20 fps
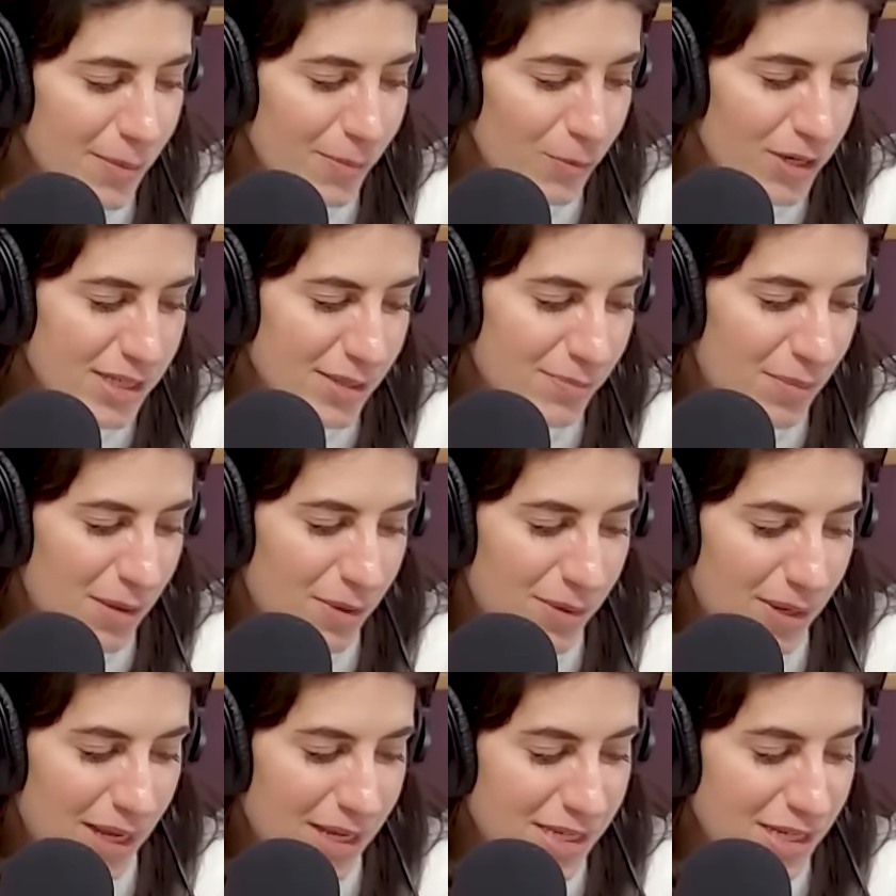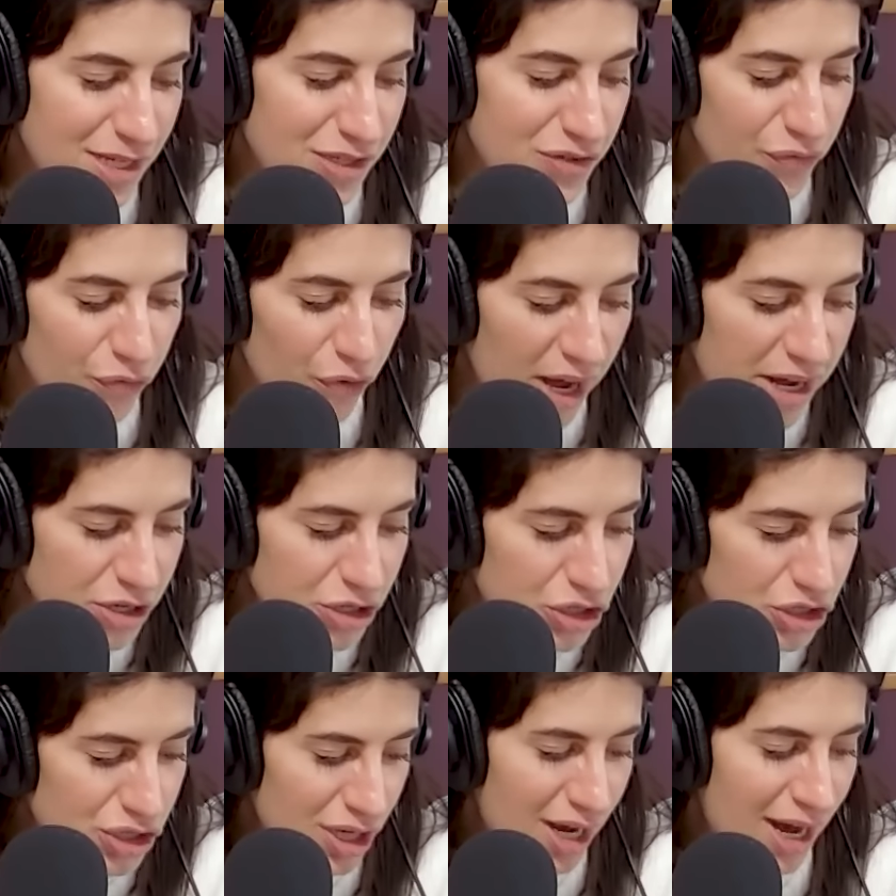reason, maybe because he's
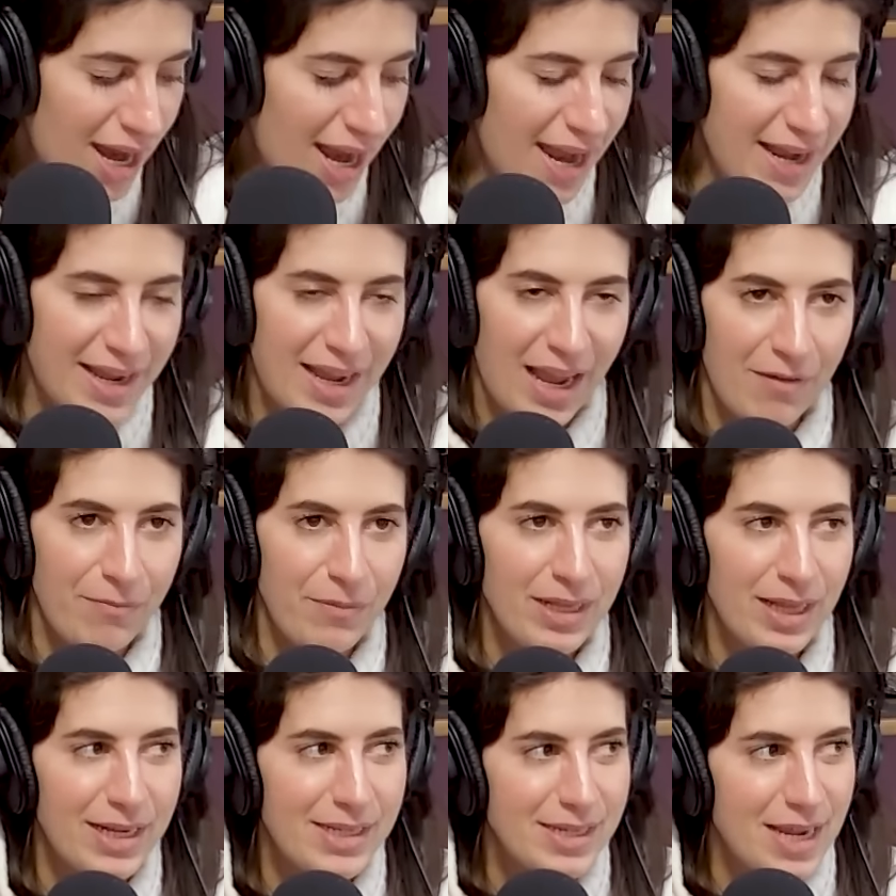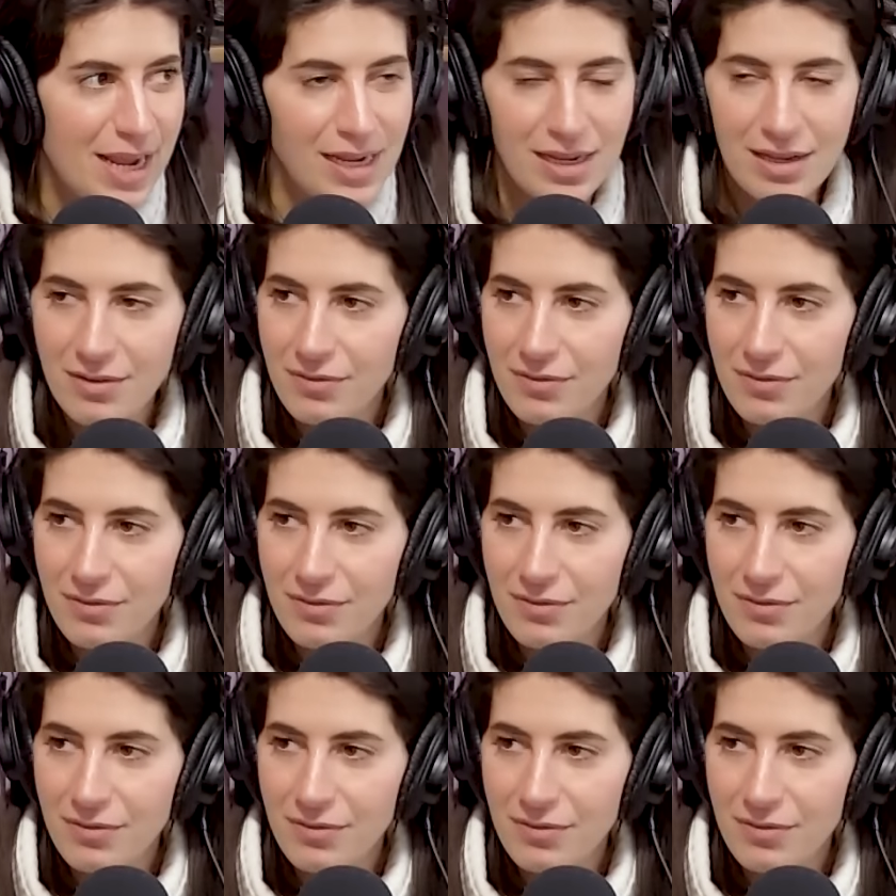French, it gave me like Taken